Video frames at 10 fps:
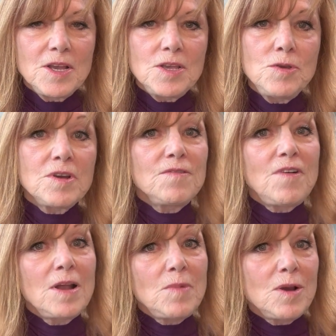You can
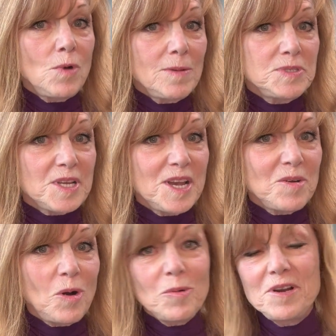find my website,
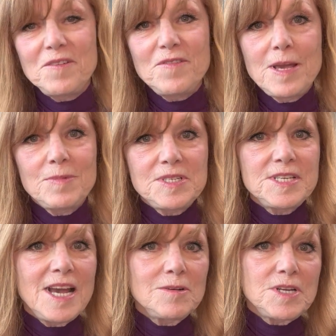
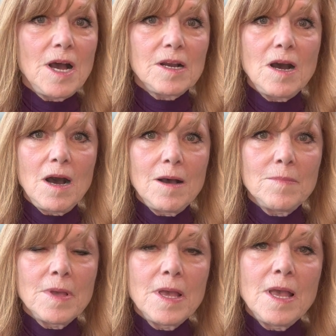alreadyfamousnow.com.
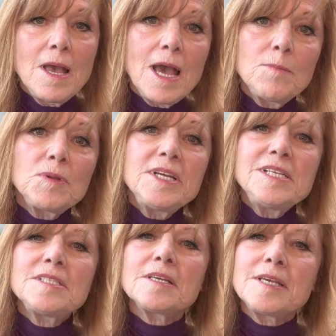And
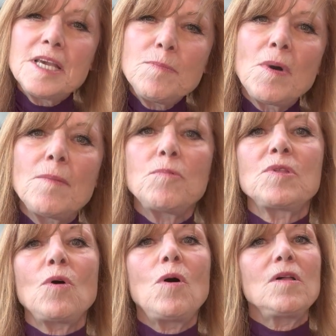please keep up
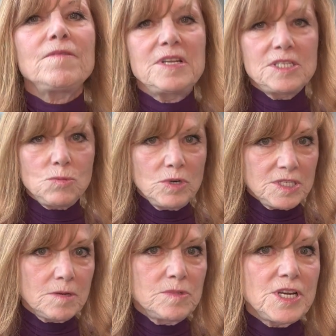with all of these
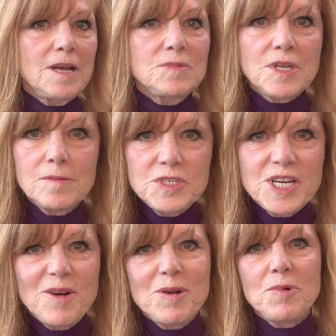wisdom gems I'm
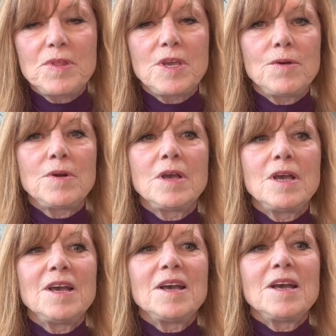sharing with you.
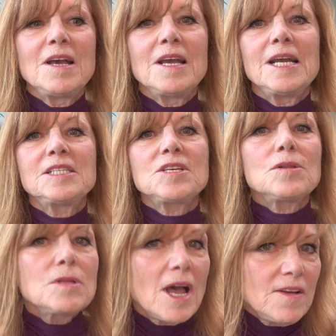It's a
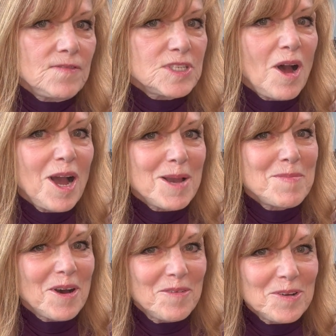lifetime
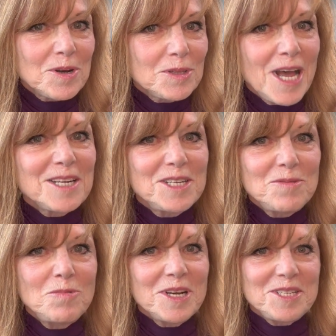of
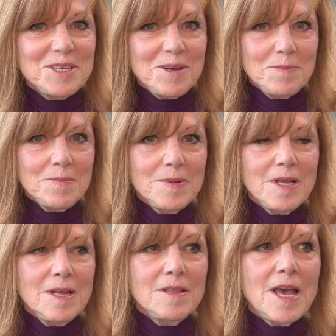collected wisdom
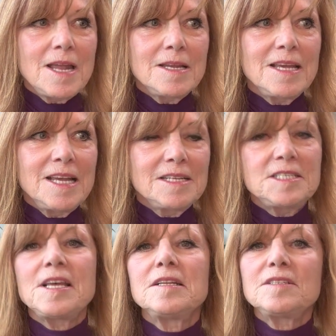that, in a
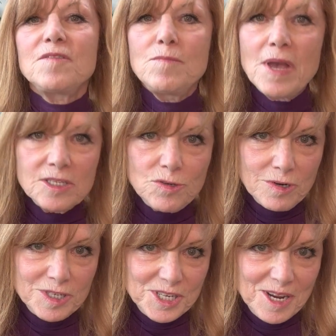sense of
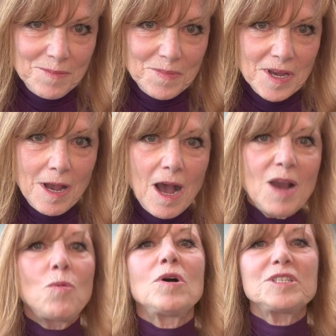mentorship, I
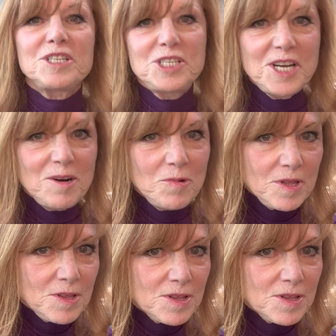want to share with